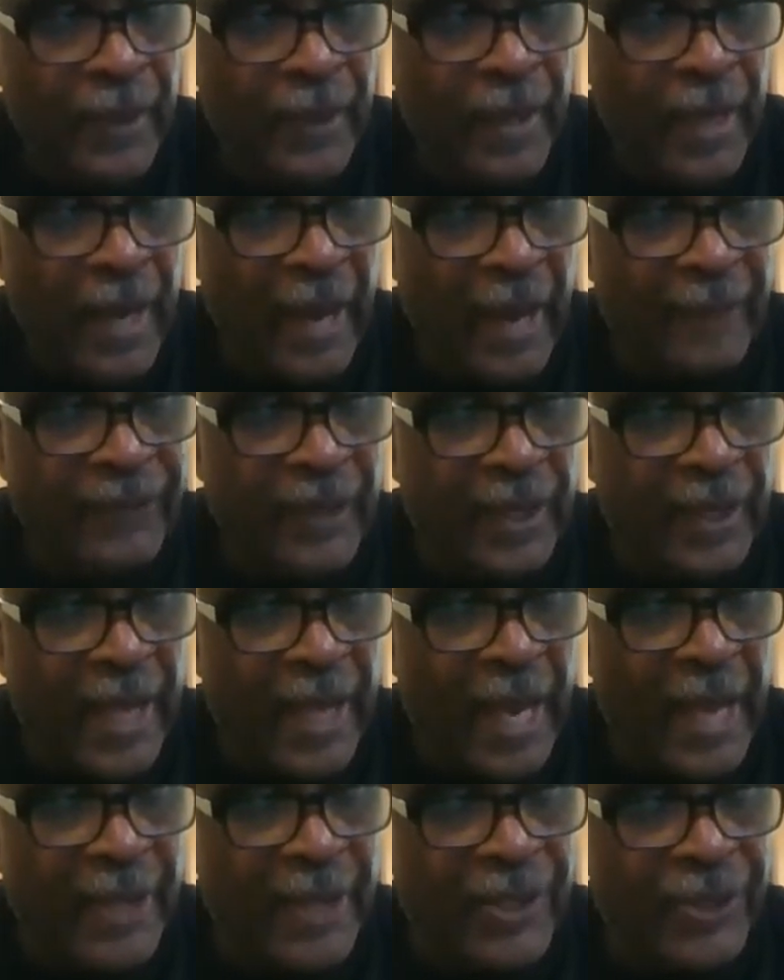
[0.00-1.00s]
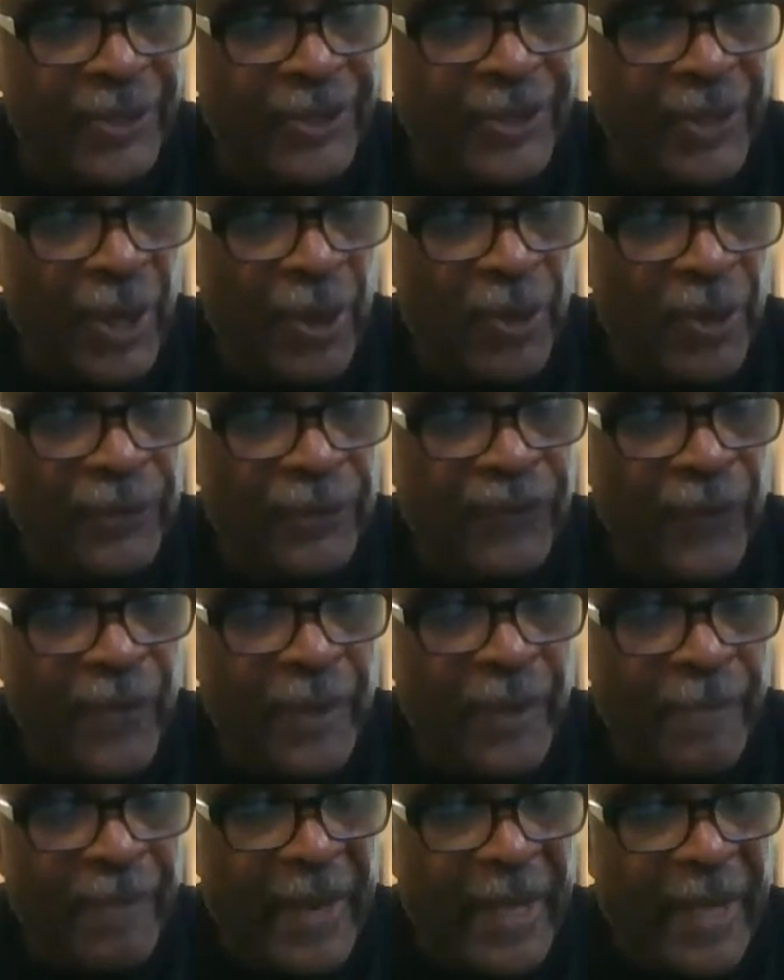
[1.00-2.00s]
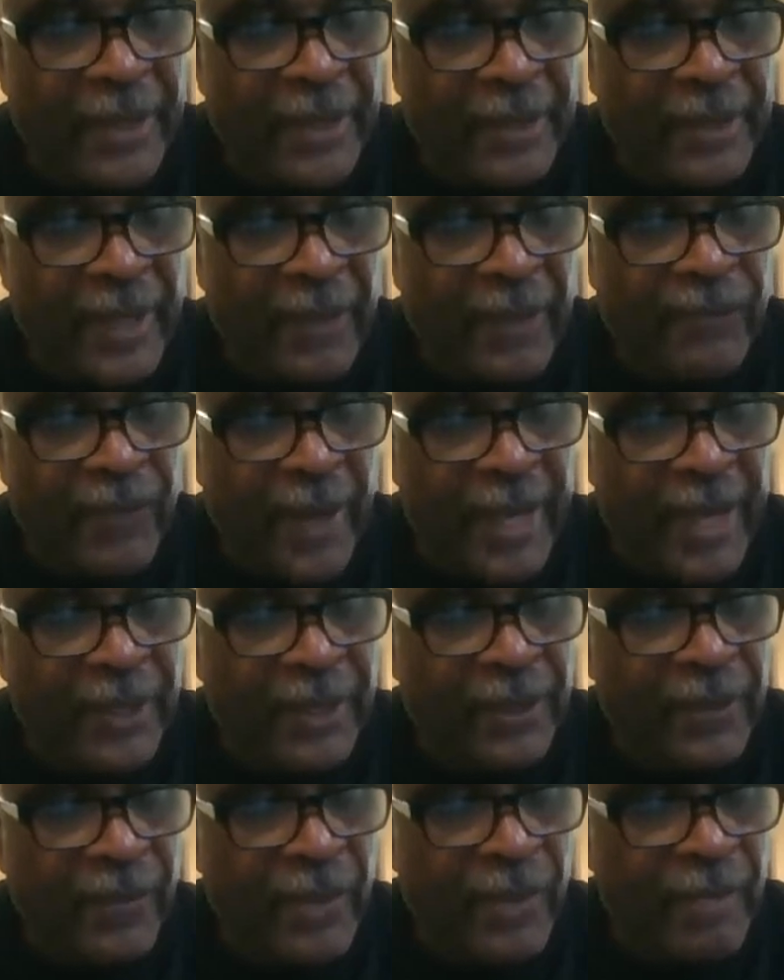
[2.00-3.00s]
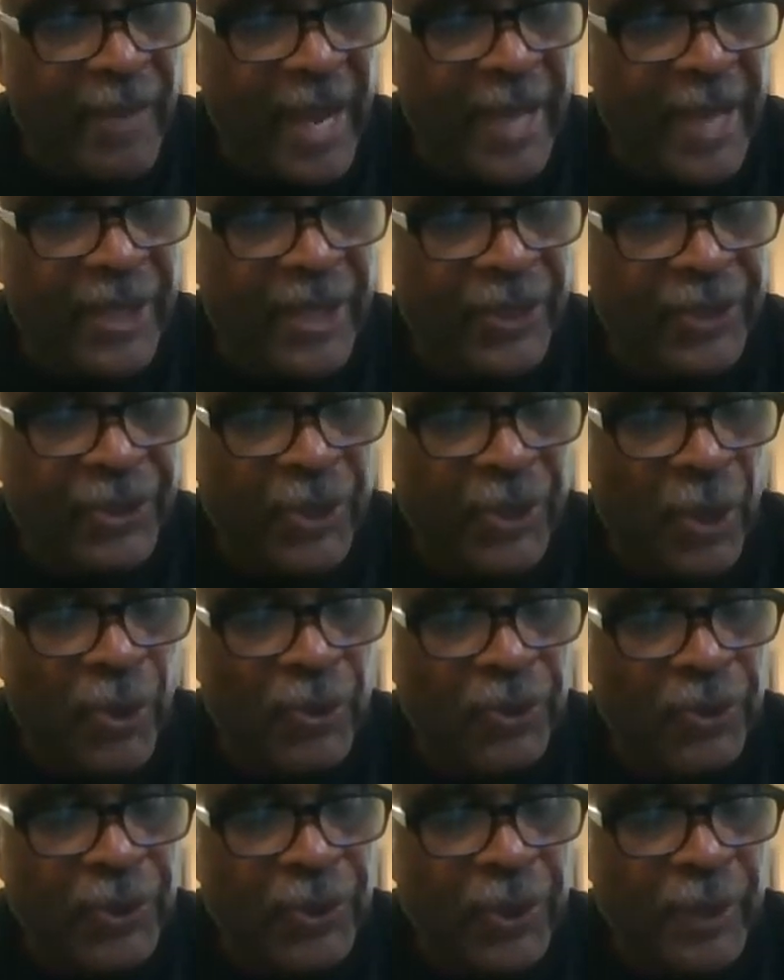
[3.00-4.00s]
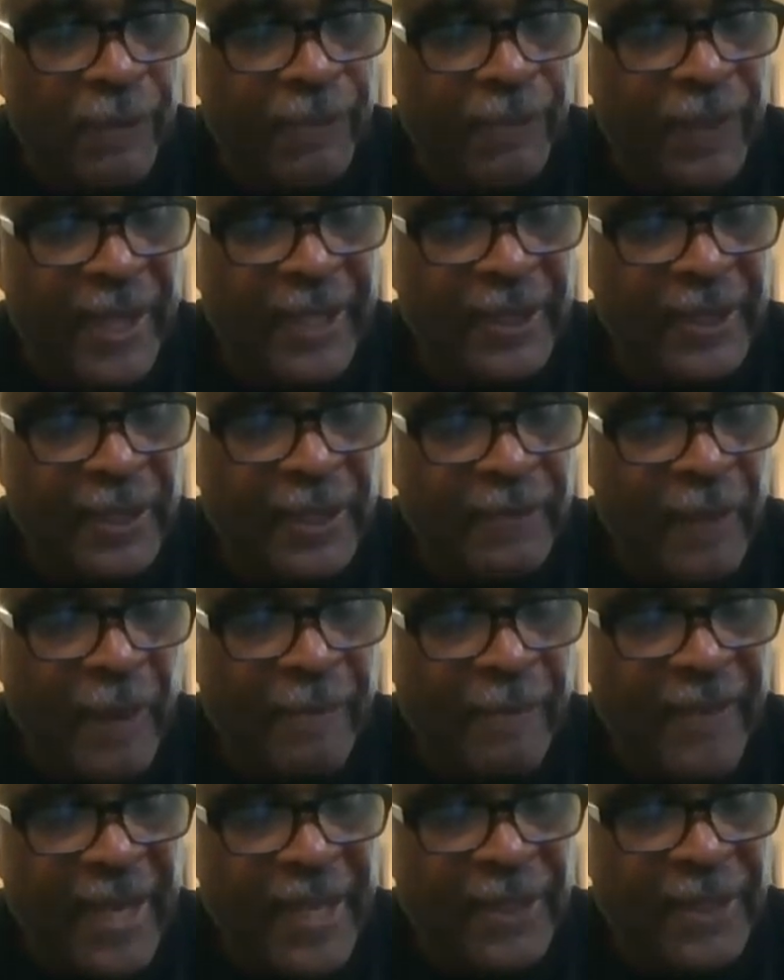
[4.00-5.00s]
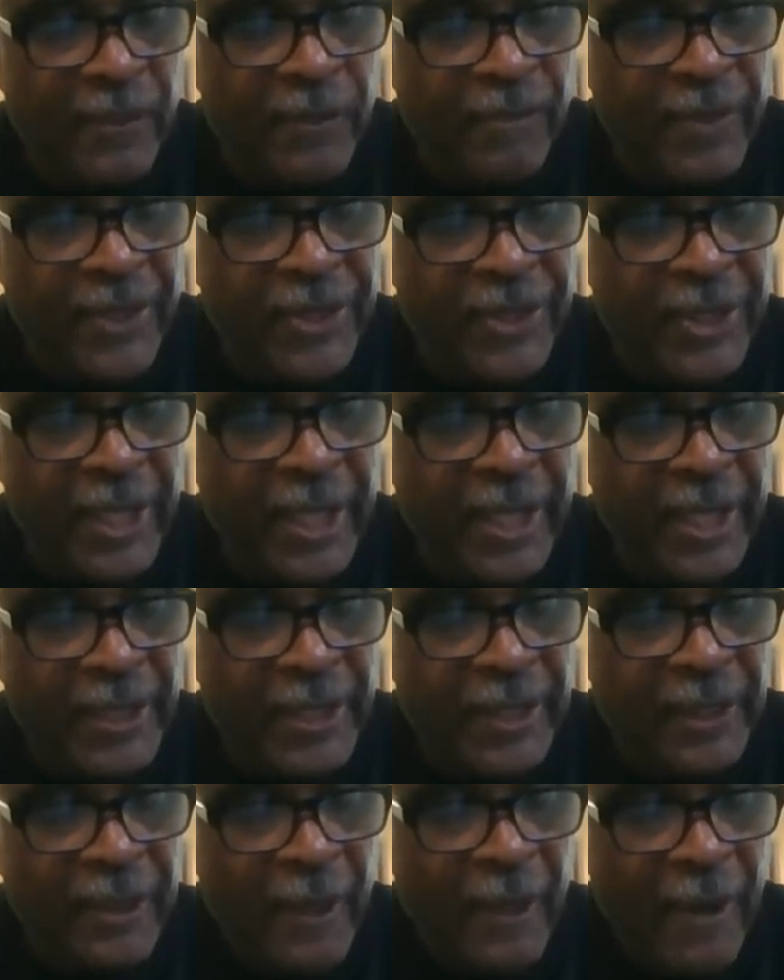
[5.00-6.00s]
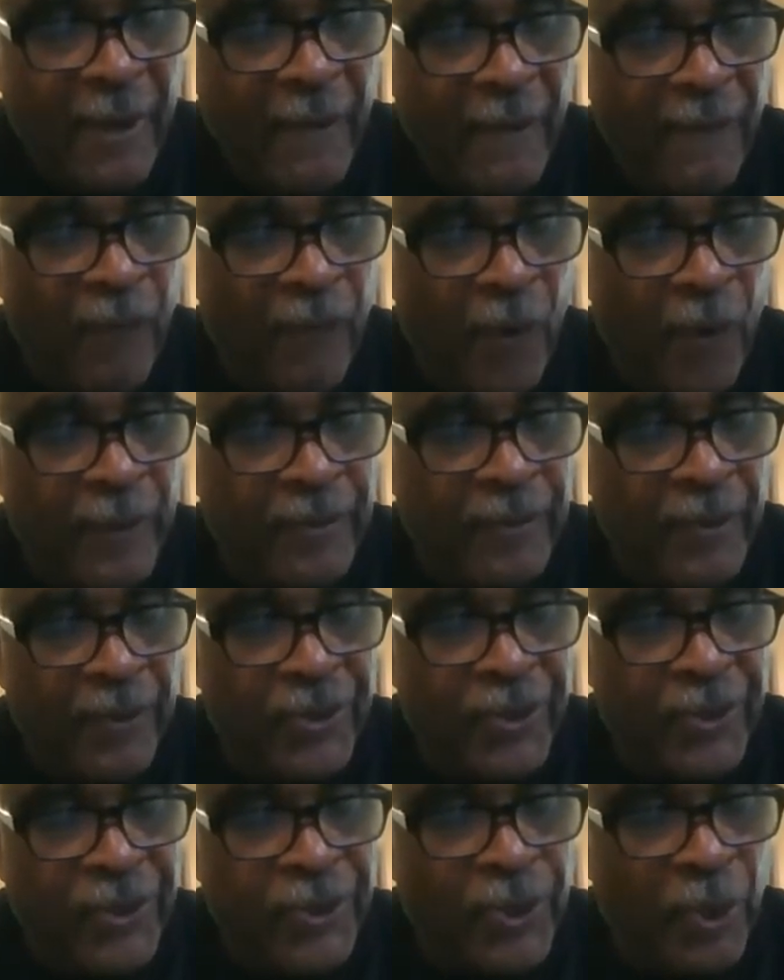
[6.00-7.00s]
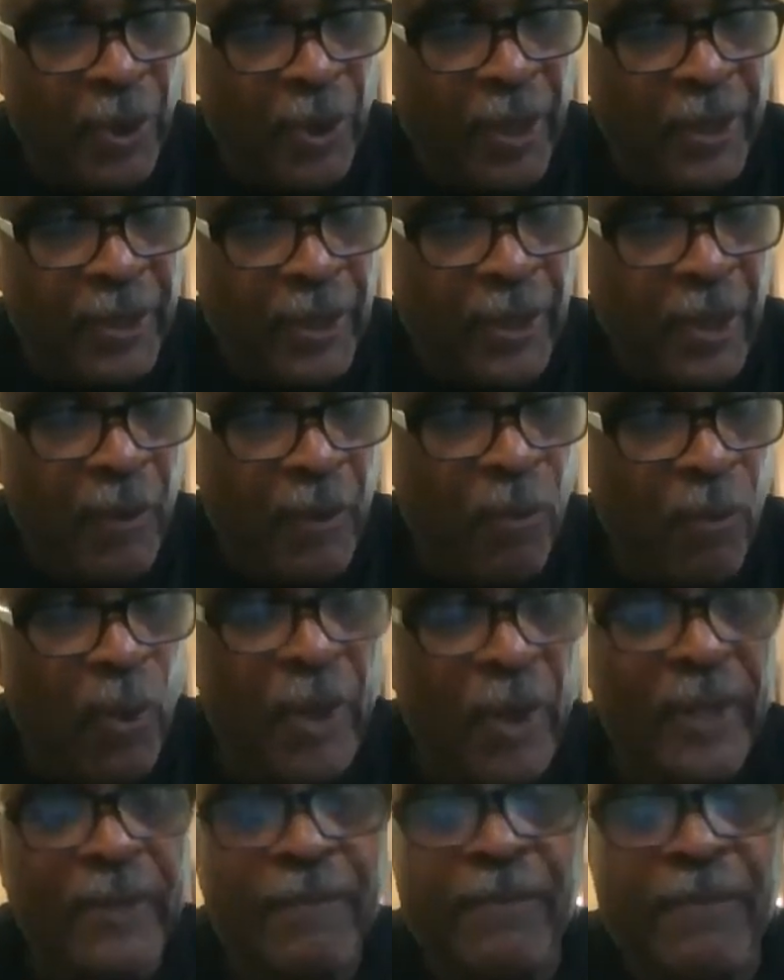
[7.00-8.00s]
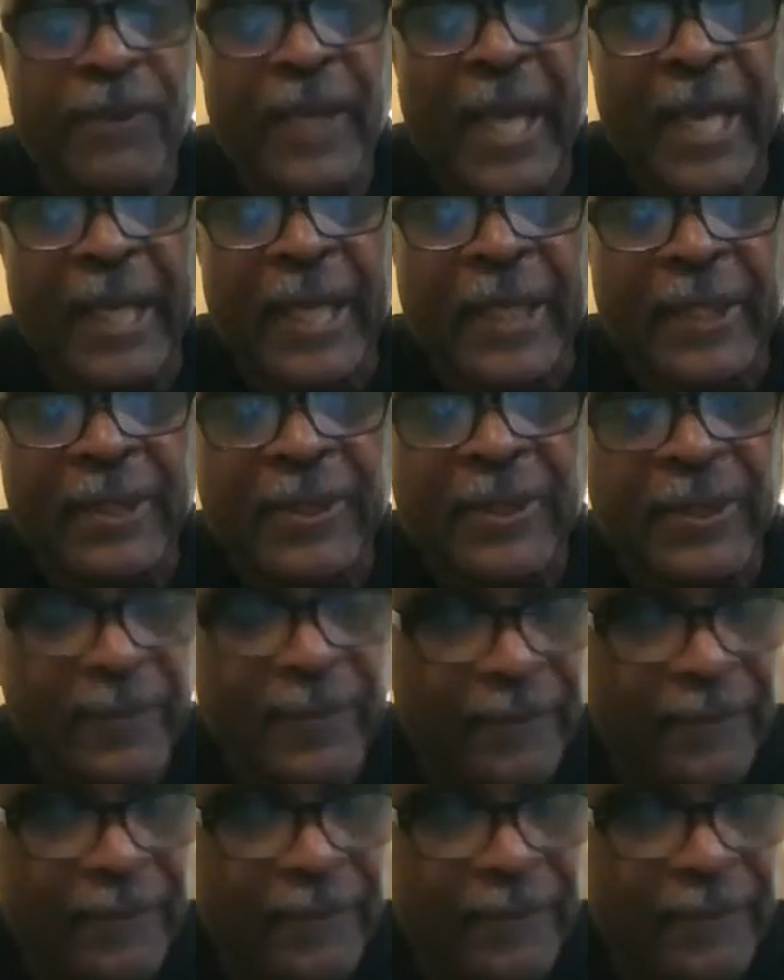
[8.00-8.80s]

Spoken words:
After laying the stones for the base, they raise the remaining stones to their places by means of machines formed of short wooden planks.